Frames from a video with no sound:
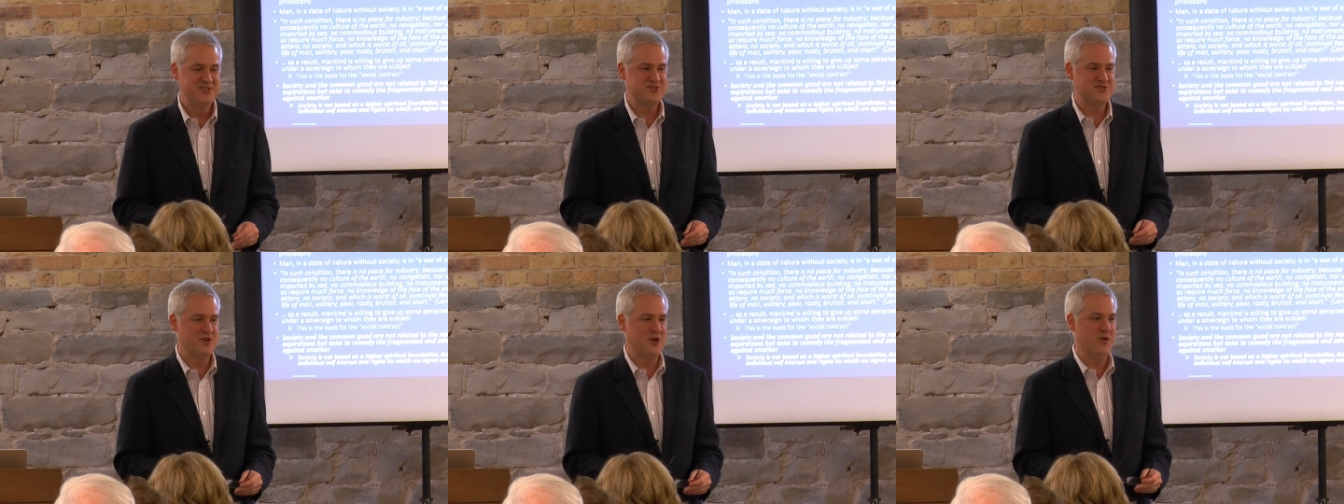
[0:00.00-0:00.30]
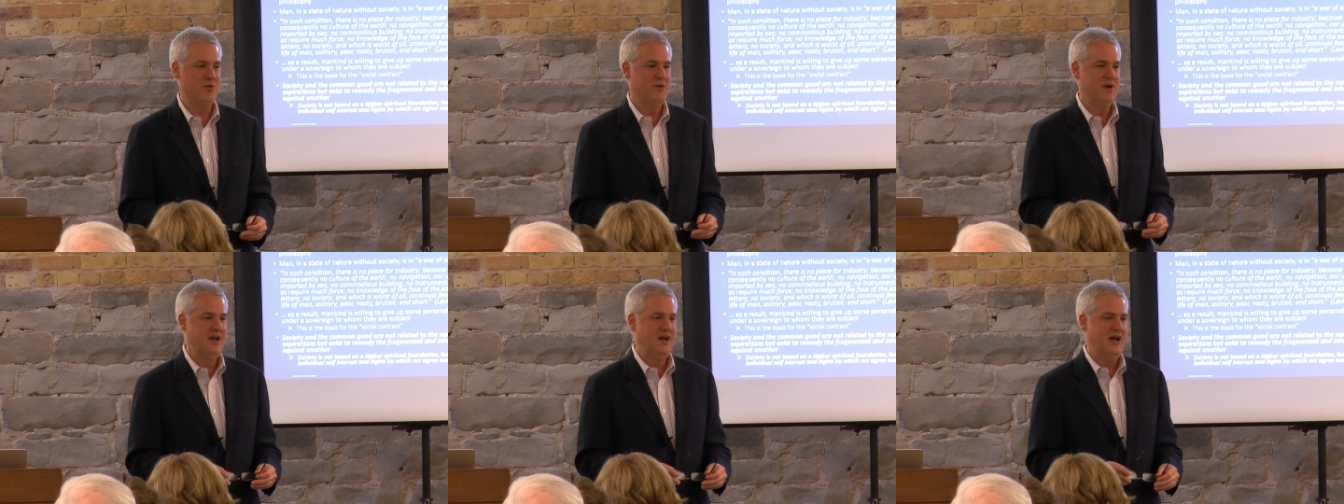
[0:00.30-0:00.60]

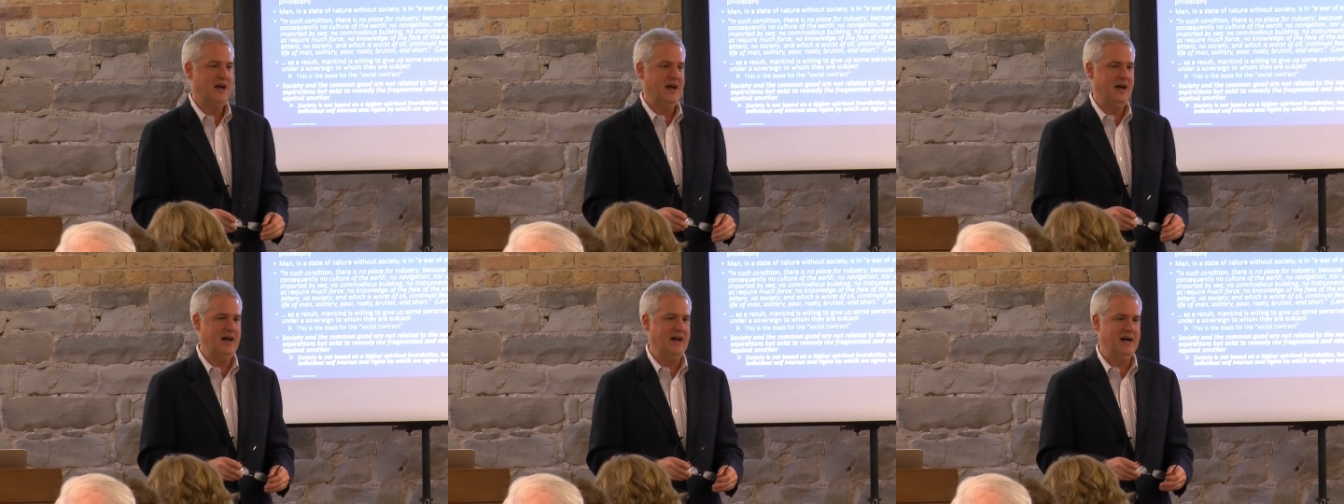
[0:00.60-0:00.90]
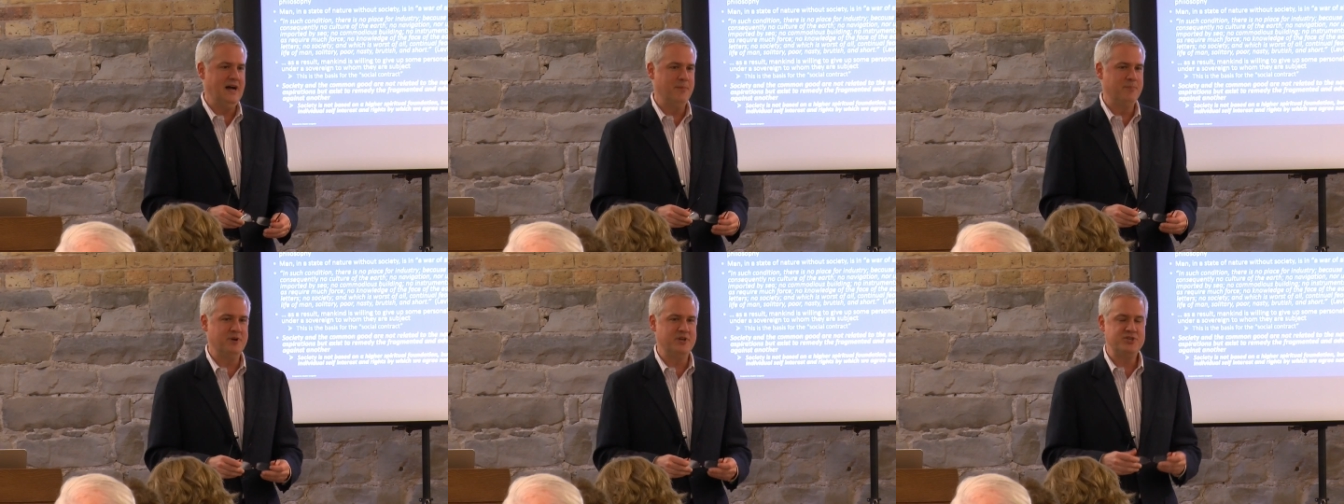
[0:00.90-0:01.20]
so
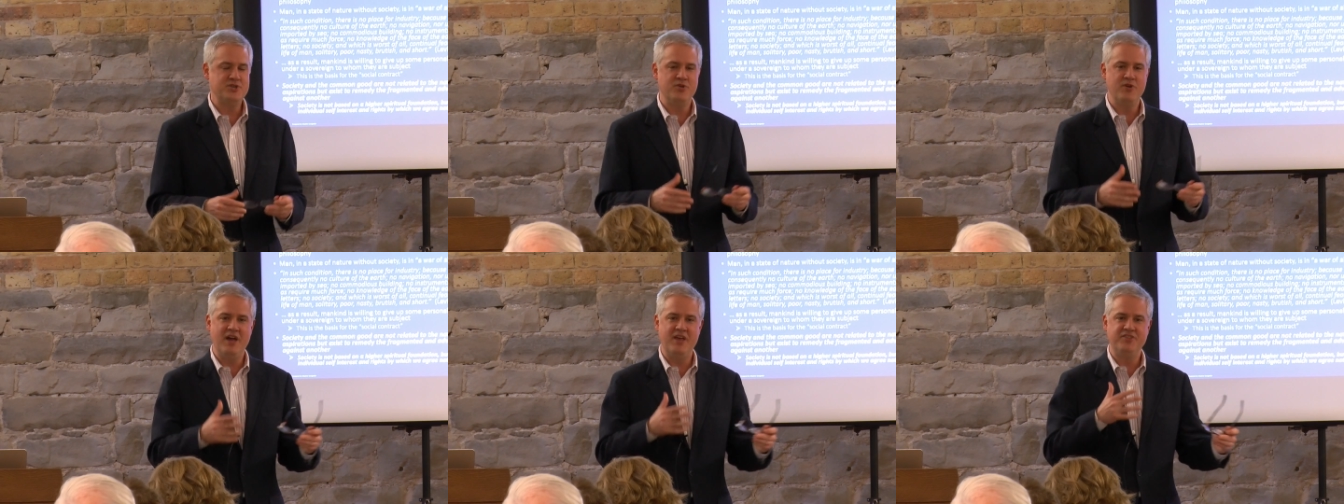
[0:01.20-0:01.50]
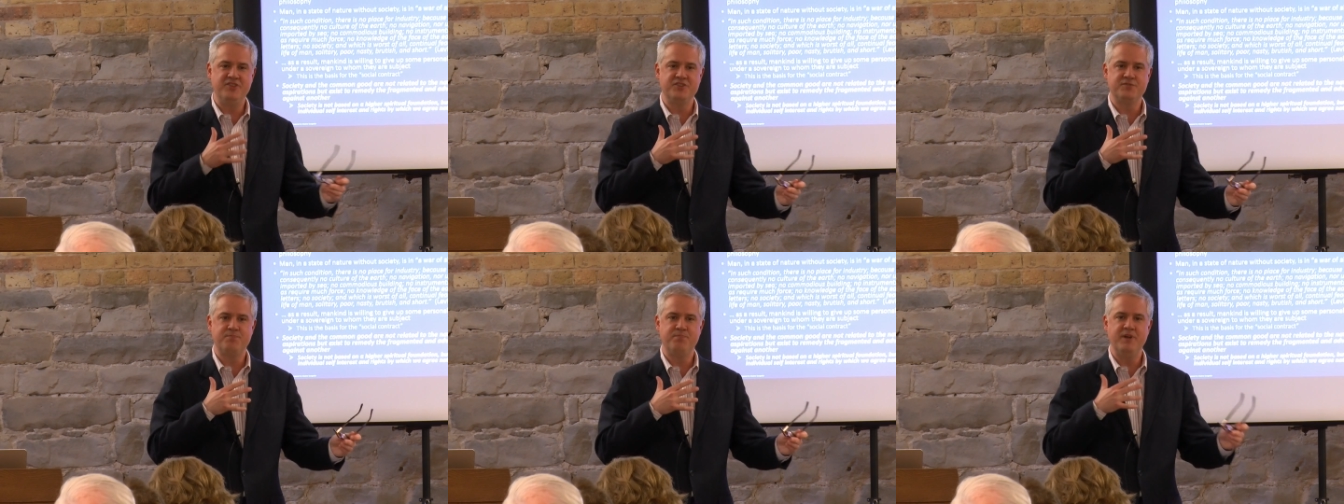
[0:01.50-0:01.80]
uh, but you
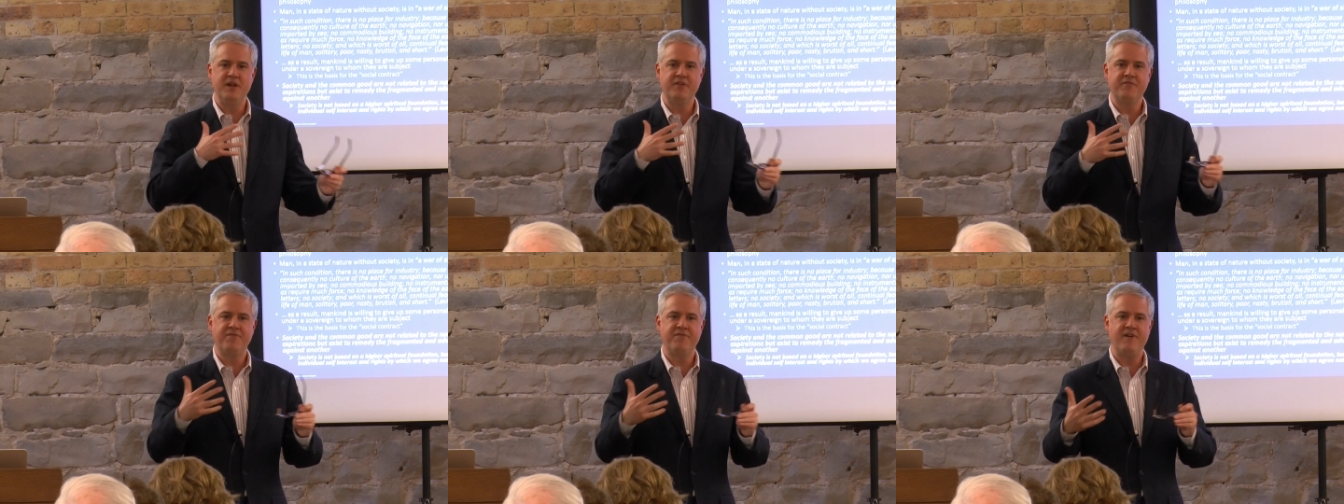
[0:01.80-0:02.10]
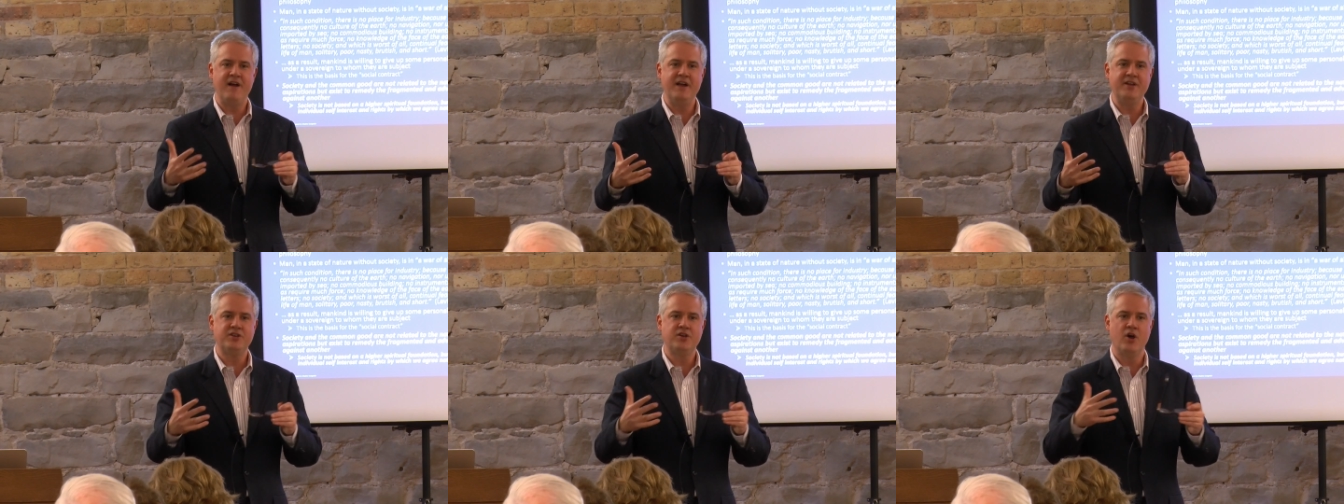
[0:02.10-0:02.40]
had this big
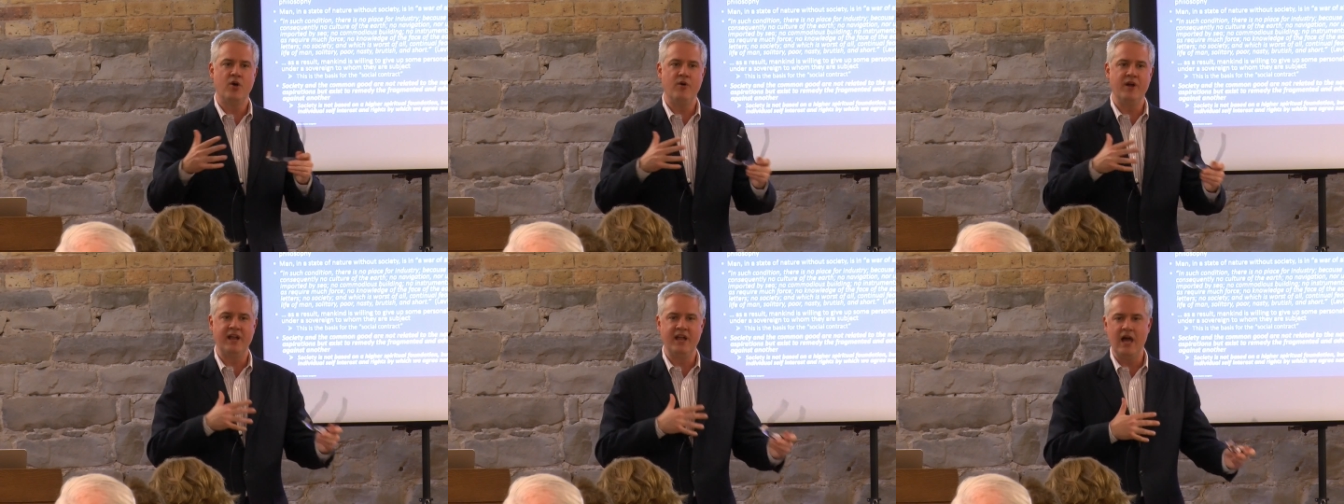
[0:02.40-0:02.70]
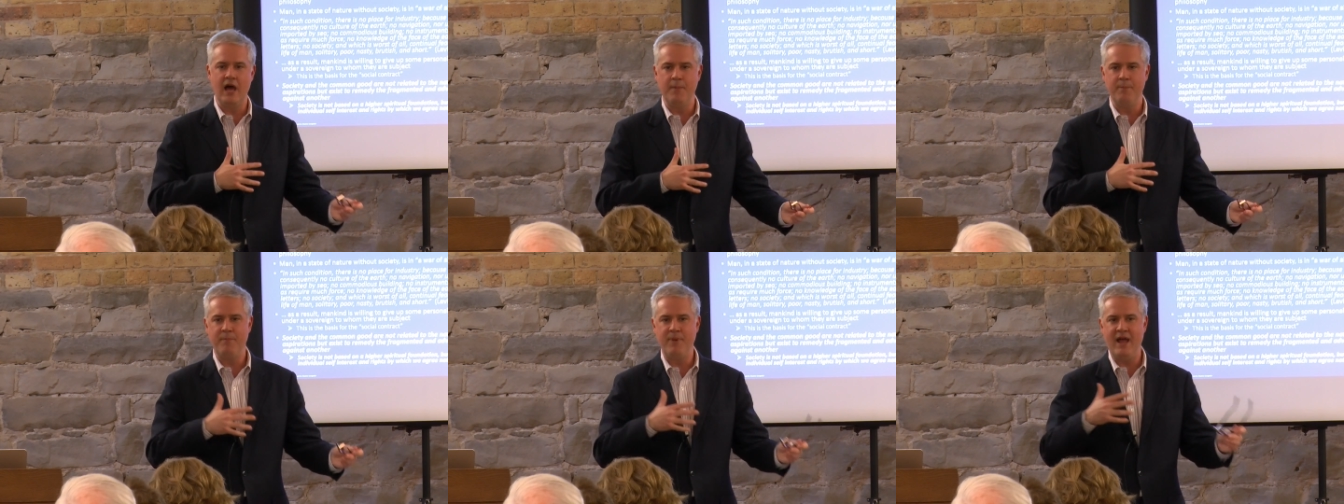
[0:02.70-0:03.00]
fight going on